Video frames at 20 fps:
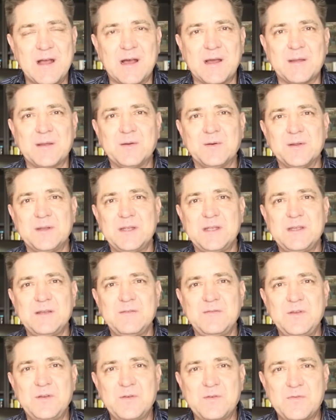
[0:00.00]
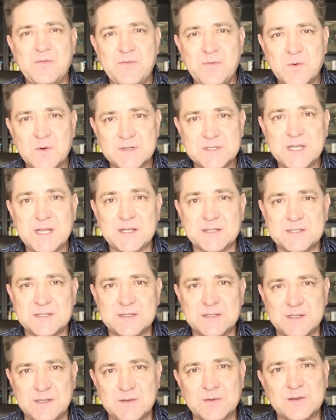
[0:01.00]
I'm going to give you 4 tests
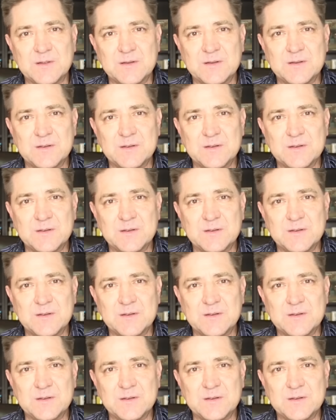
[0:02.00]
that you can